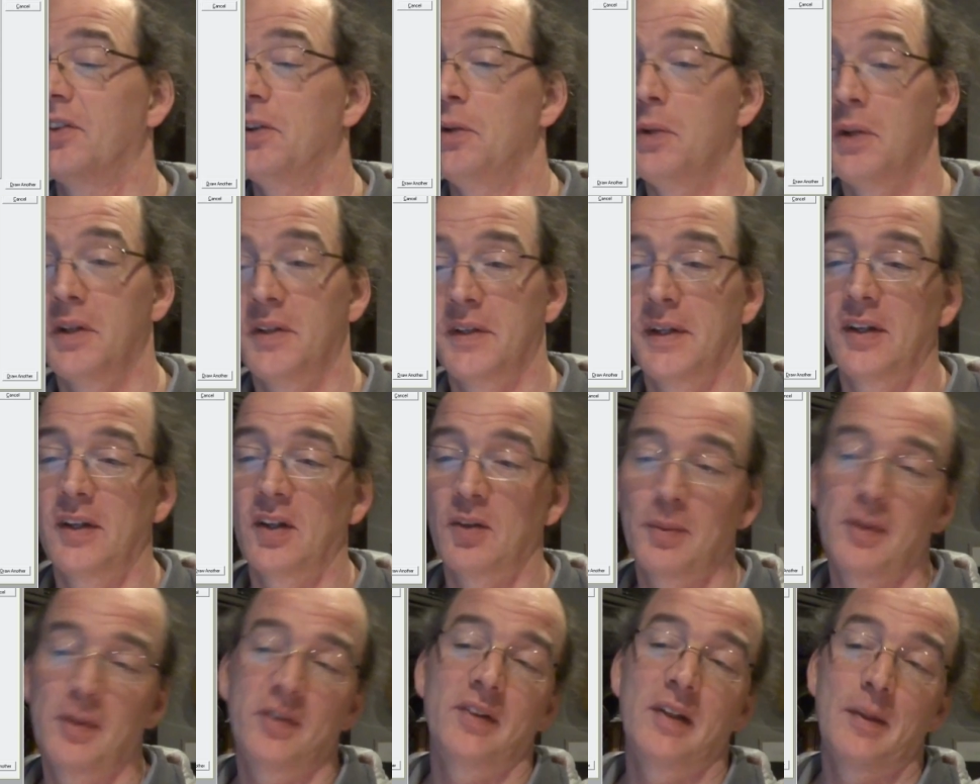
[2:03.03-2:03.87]
you can then
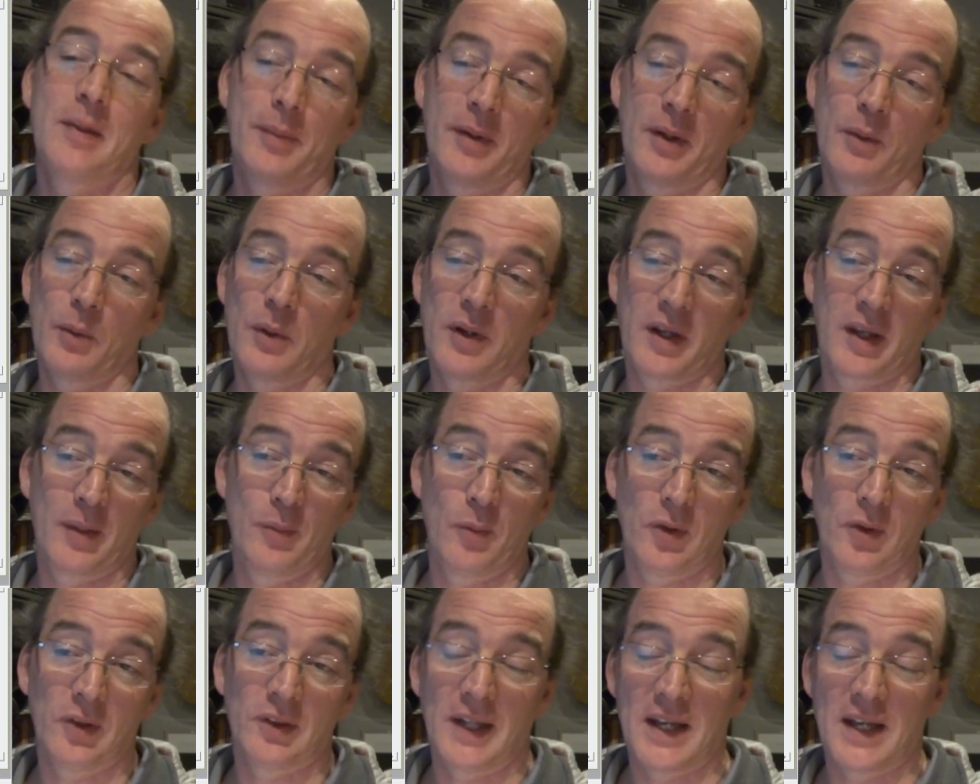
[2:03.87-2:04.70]
explicitly pick working
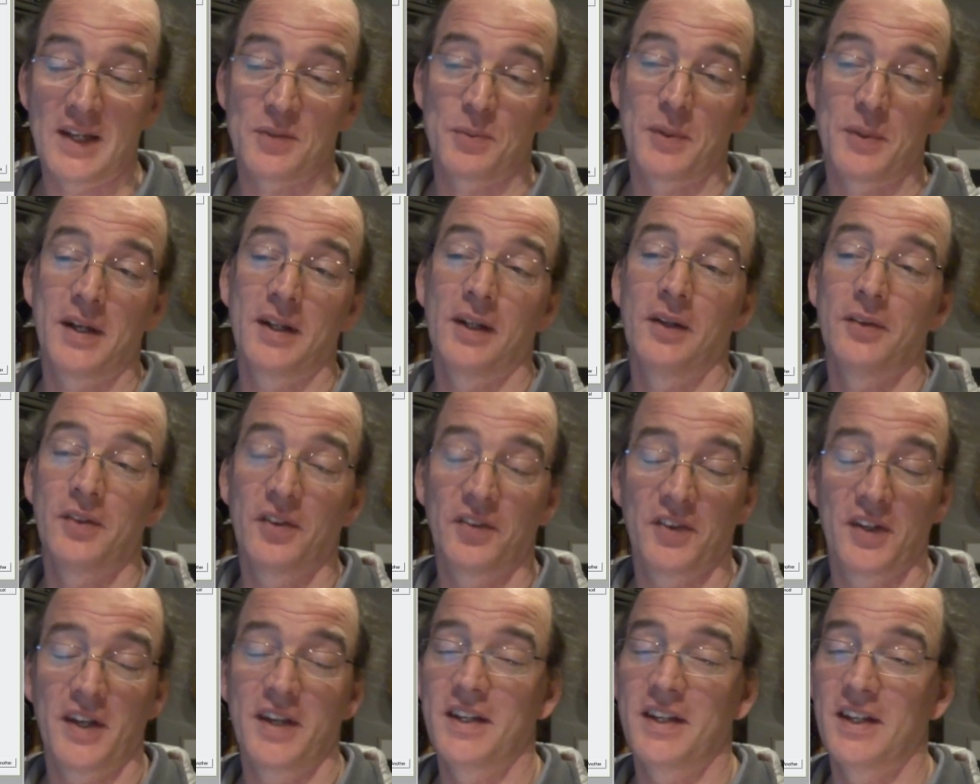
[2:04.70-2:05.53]
model as well to
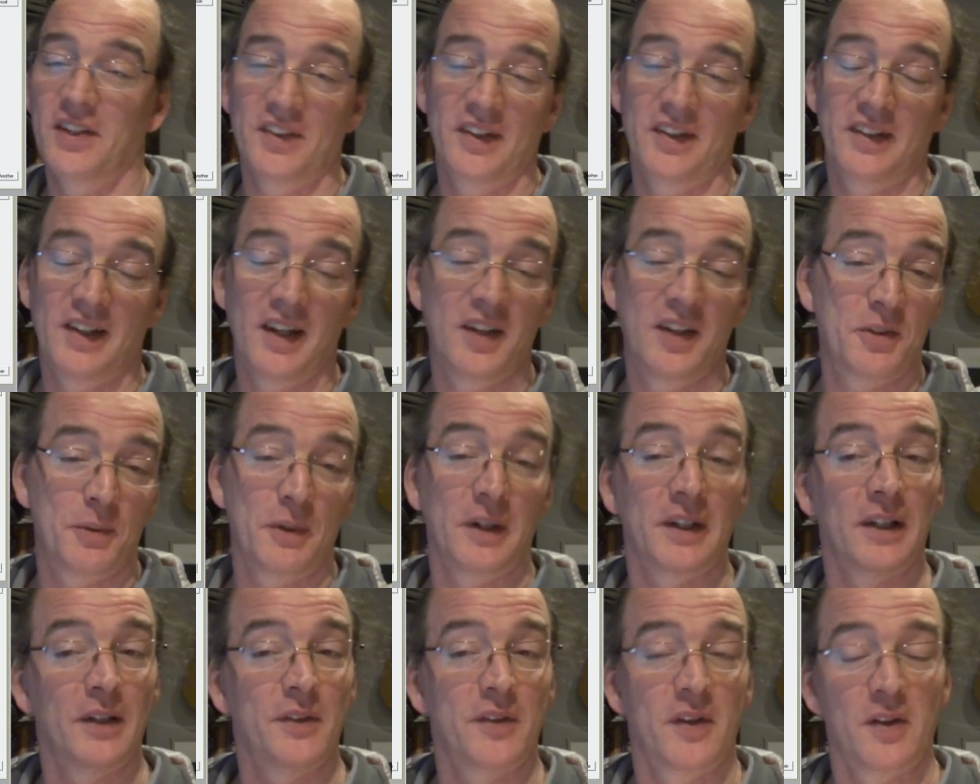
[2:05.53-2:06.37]
say, yes, I'd like to
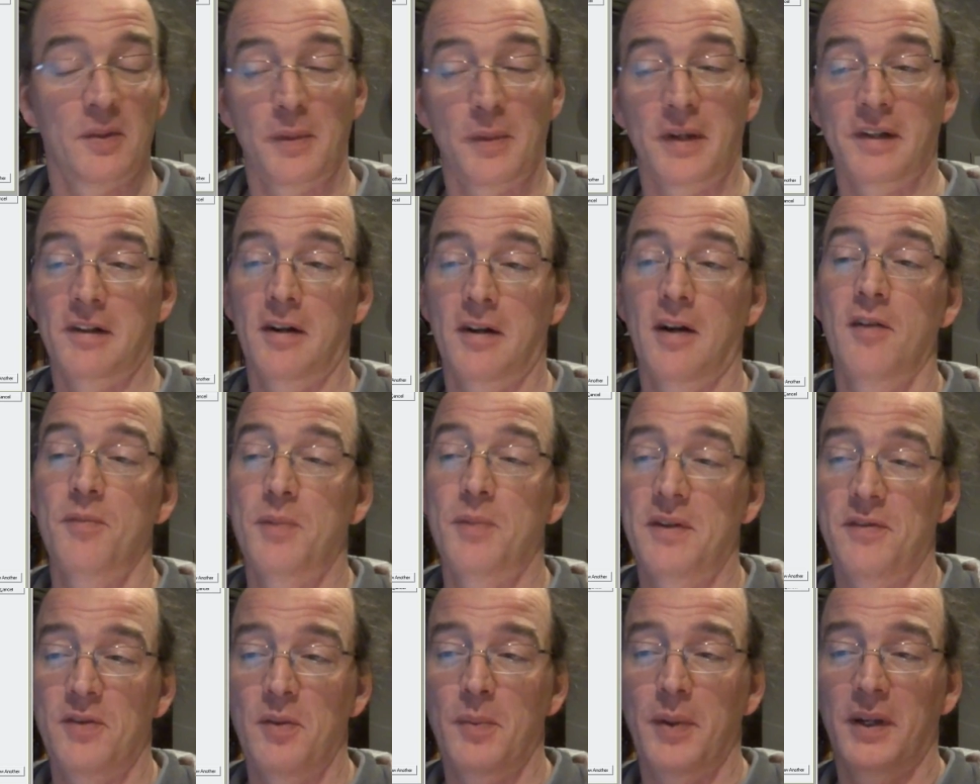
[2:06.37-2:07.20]
include that on my graph.
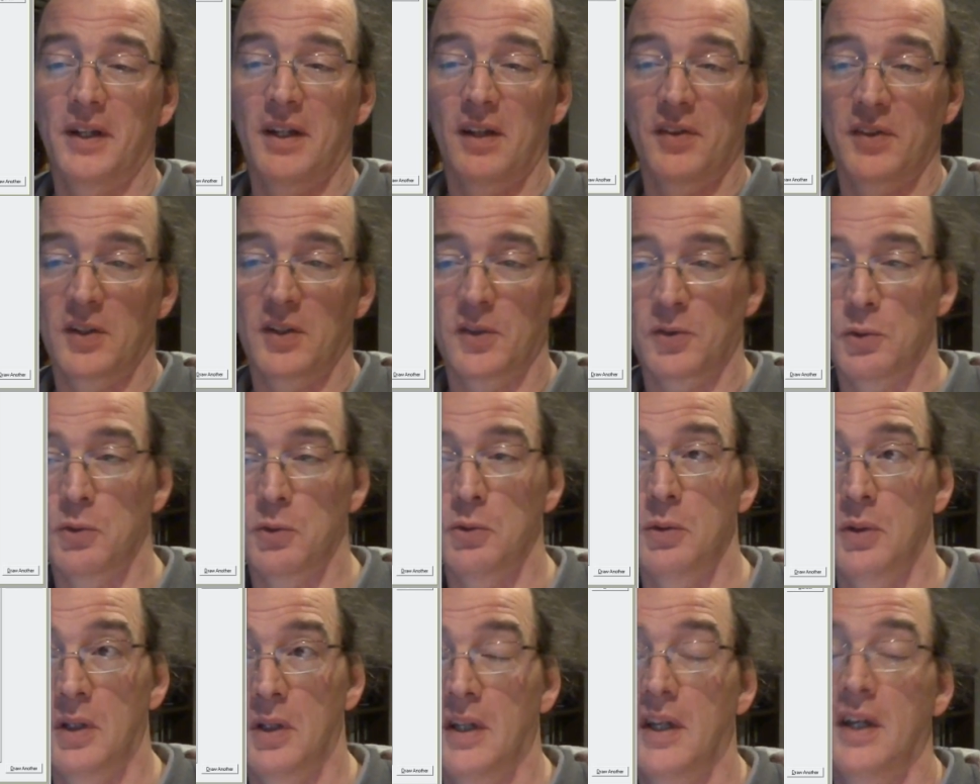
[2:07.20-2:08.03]
But if you pick nothing at
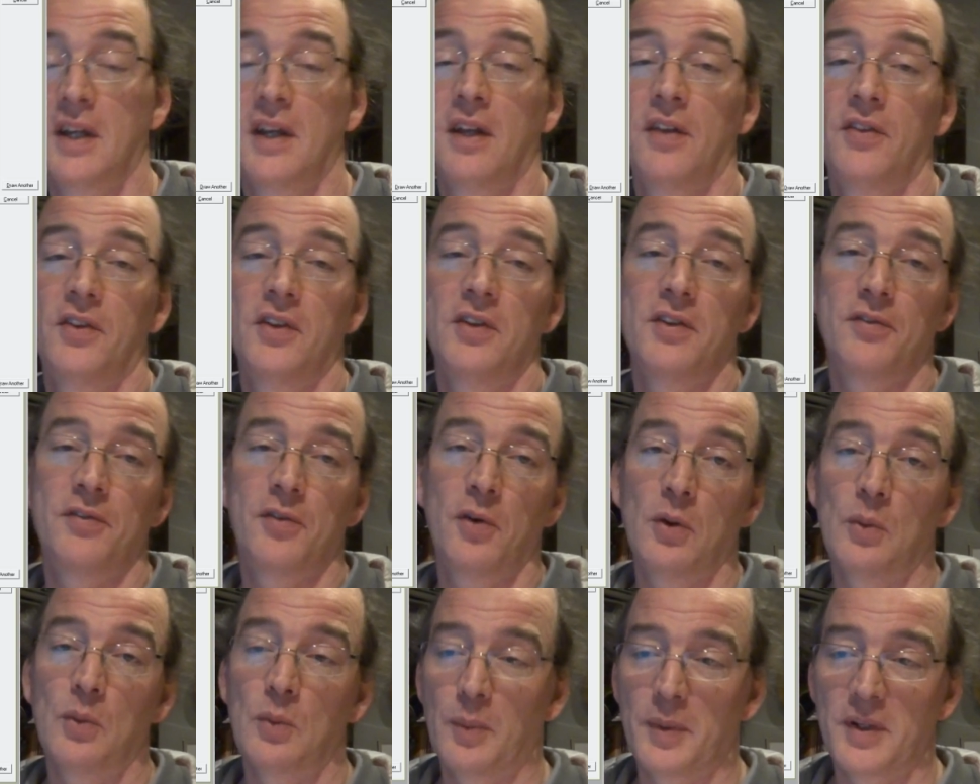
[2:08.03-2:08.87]
all, the
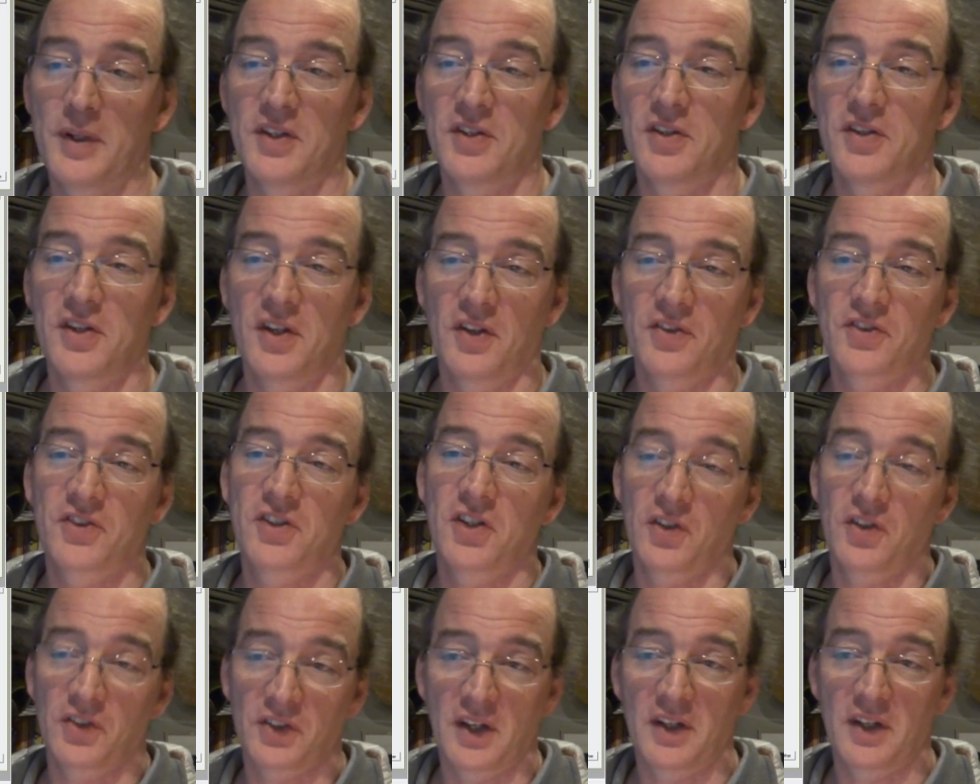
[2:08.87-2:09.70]
default will be to
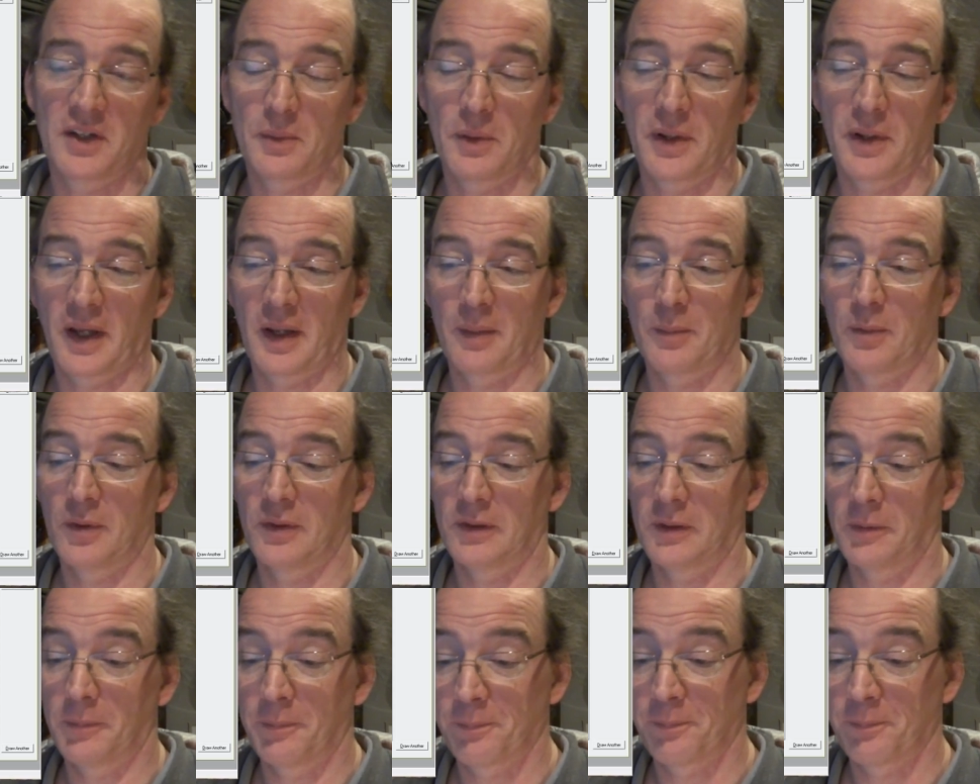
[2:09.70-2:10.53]
just get the working model.